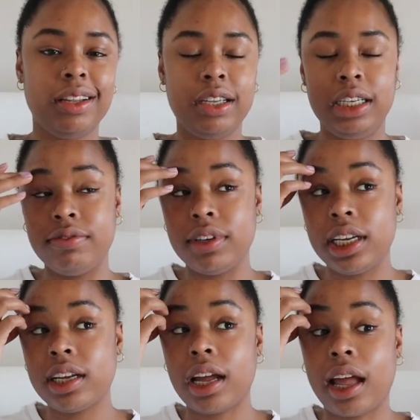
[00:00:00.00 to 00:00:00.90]
in the
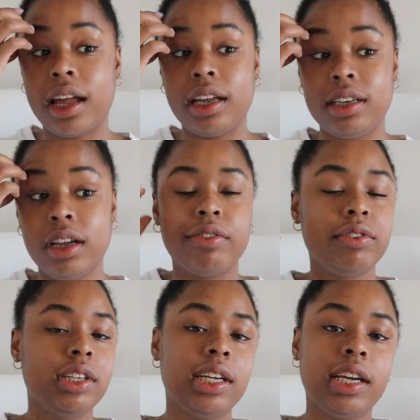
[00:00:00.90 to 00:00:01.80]
evening. And I
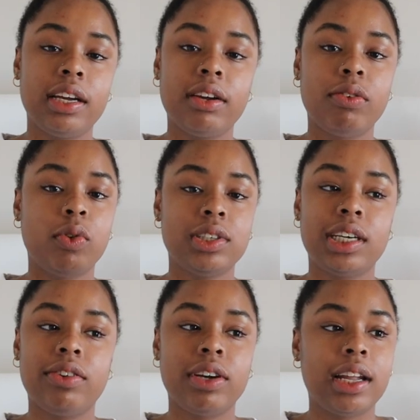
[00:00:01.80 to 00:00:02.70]
really,
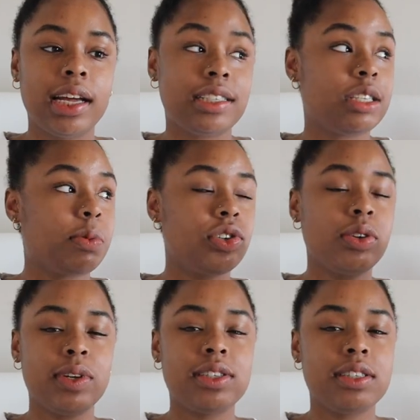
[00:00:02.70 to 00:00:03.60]
once I realized,
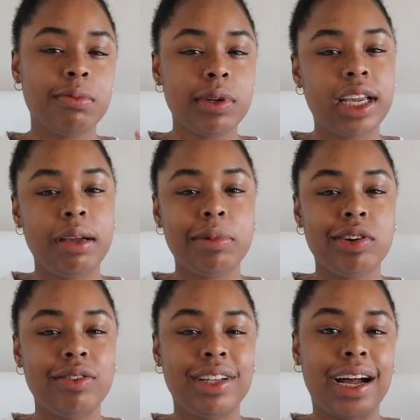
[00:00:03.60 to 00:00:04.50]
especially when summer came
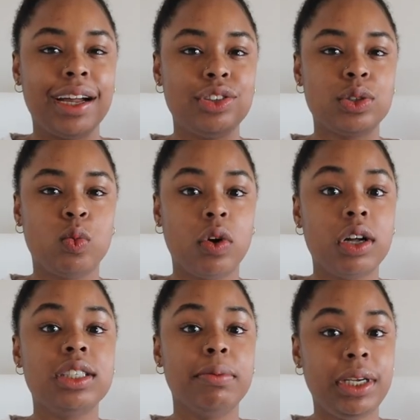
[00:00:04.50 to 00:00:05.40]
around, that I just
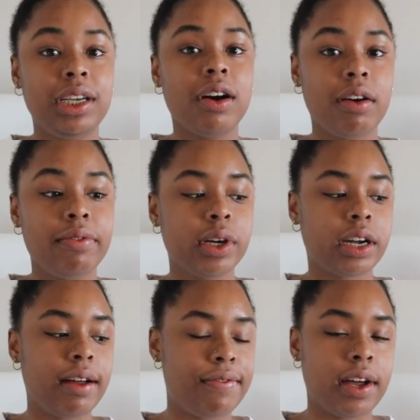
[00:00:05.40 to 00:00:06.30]
want to be off
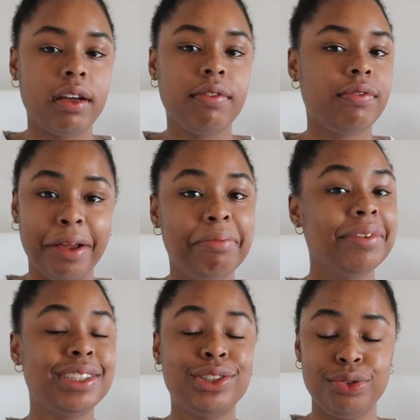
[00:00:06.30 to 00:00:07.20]
work at five.
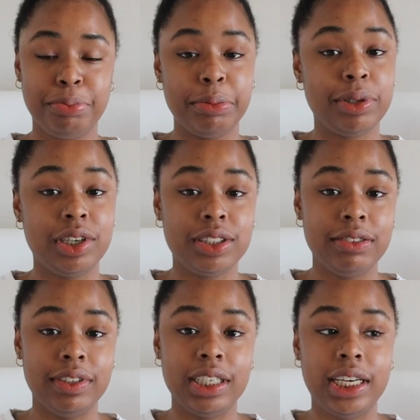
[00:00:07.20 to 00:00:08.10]
I'm super
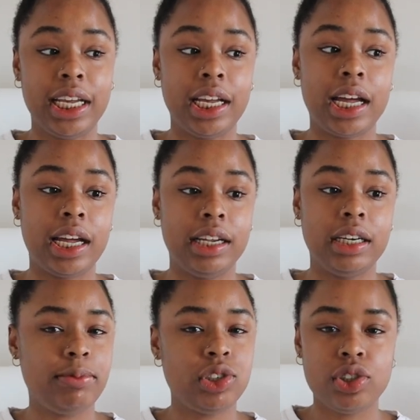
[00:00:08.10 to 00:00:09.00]
productive in the day,
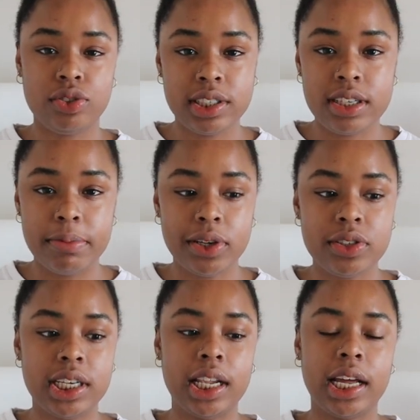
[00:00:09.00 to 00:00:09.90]
and I'm just strict
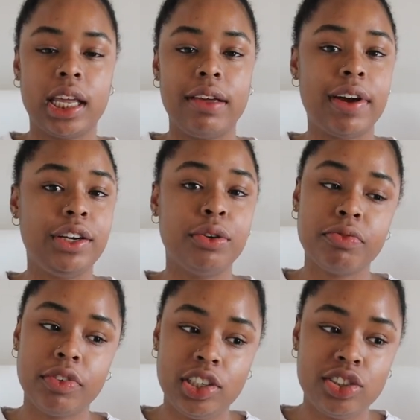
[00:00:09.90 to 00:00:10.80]
about it. Like, if I
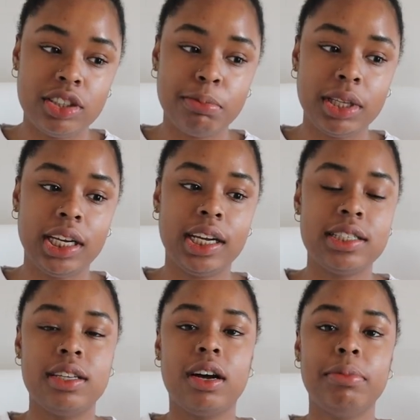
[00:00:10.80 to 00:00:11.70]
don't finish something,
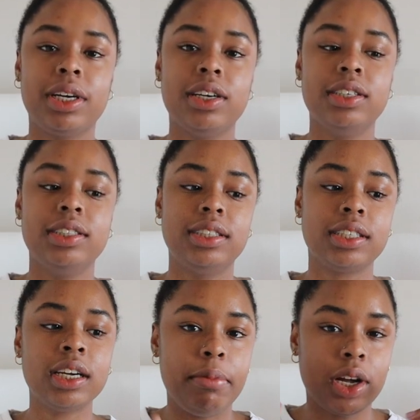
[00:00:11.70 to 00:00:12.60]
it's not
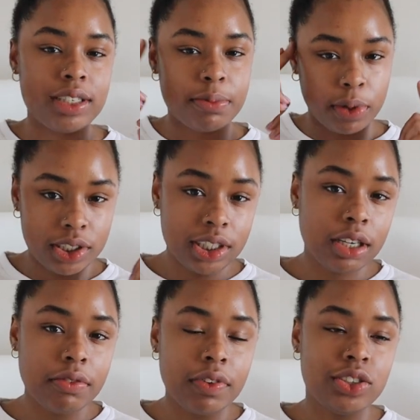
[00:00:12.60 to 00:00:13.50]
because I'm not smart
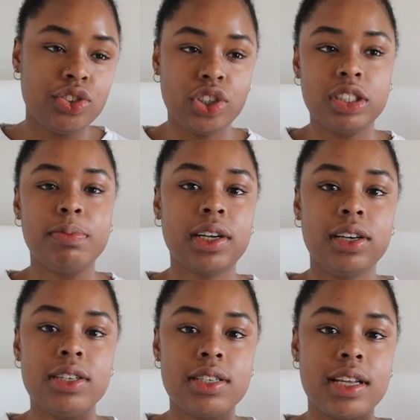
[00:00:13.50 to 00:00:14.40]
enough, it's just
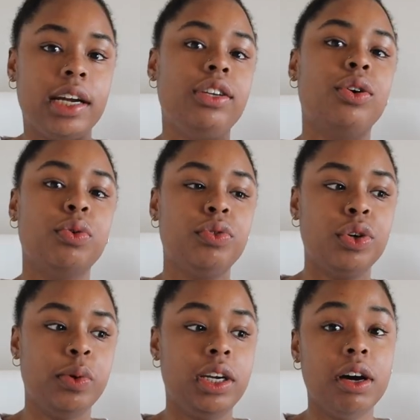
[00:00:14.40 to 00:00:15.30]
because I don't
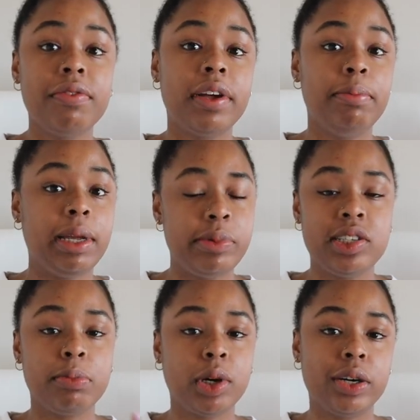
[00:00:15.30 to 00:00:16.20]
know enough, and maybe
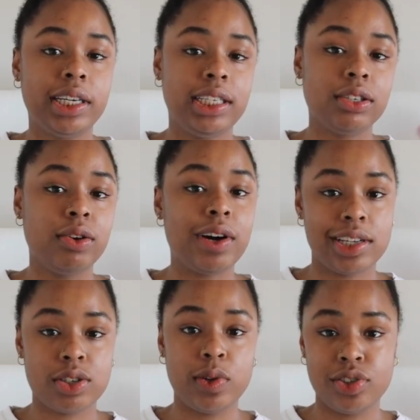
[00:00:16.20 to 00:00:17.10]
tomorrow I need to go
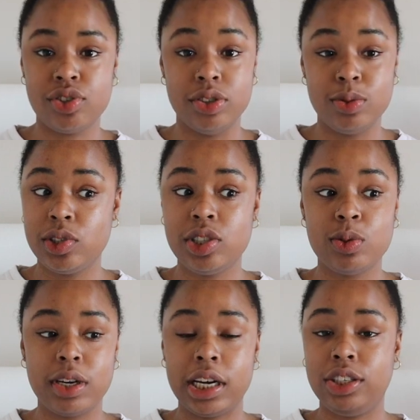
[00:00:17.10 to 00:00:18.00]
ask questions, which
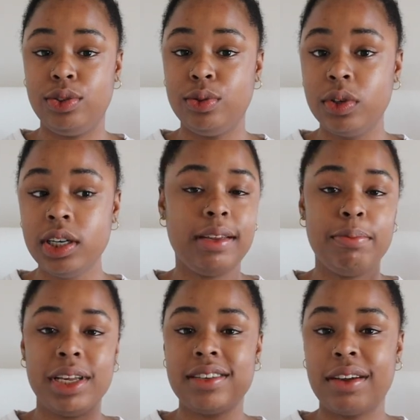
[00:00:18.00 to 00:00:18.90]
is what I do, and it
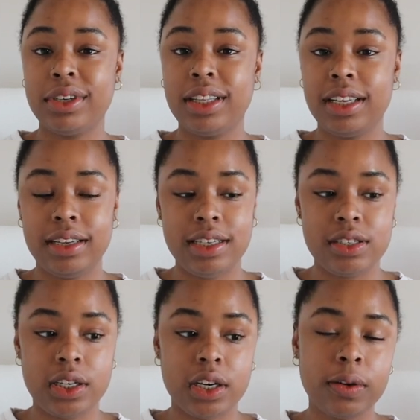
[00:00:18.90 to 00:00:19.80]
makes everything
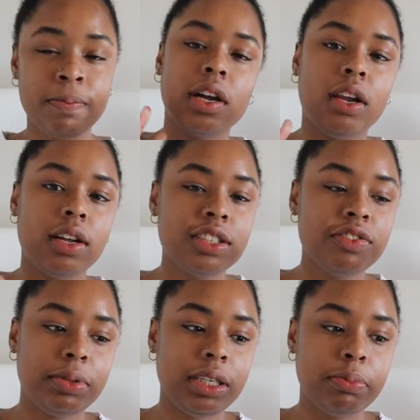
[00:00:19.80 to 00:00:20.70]
easier. For a lot
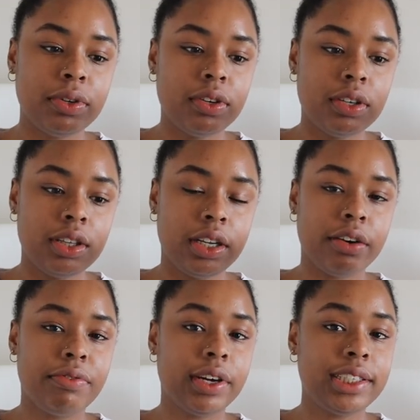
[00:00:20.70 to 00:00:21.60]
of people,
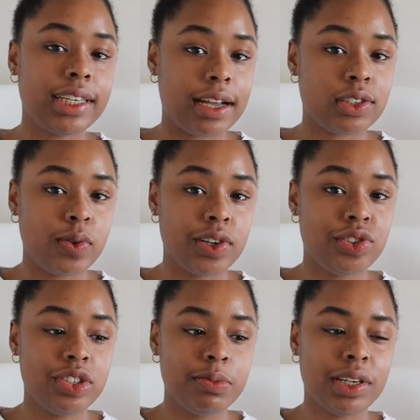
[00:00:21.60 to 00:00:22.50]
they're afraid to ask
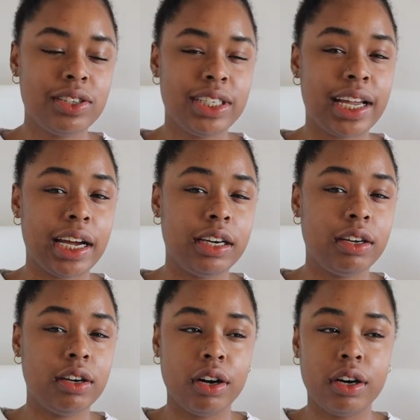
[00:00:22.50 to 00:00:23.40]
questions because they kind
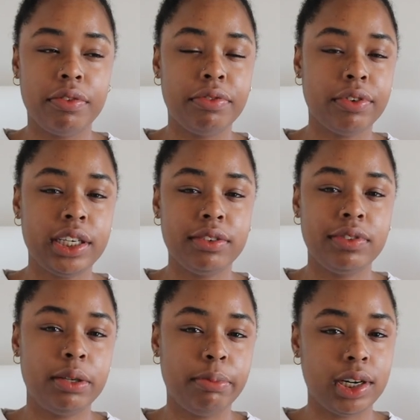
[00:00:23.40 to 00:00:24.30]
of are afraid
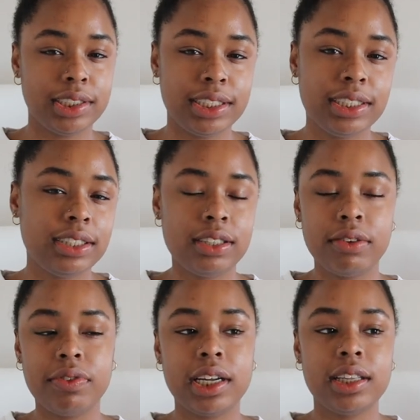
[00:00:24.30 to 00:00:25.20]
of their bosses and
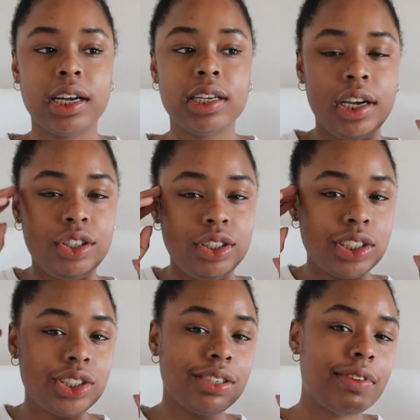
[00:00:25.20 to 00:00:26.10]
stuff like that, and you need
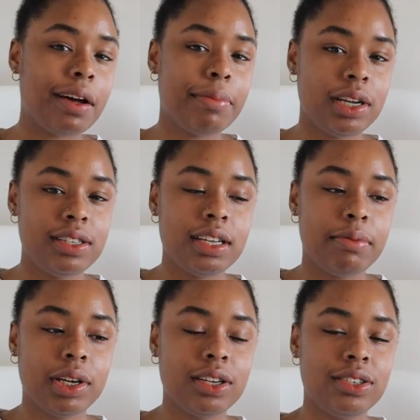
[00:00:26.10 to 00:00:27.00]
to shift that
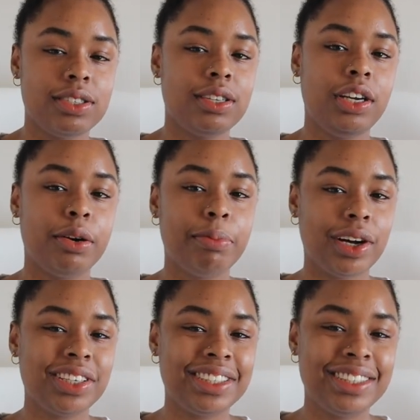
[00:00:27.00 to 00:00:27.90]
mindset, because your
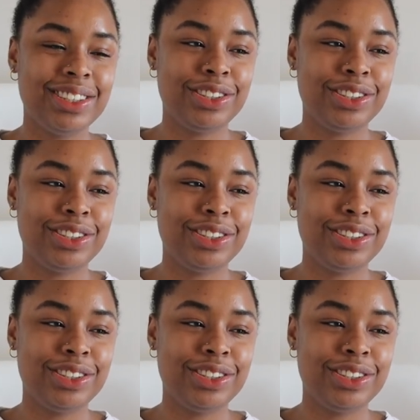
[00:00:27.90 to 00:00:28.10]
boss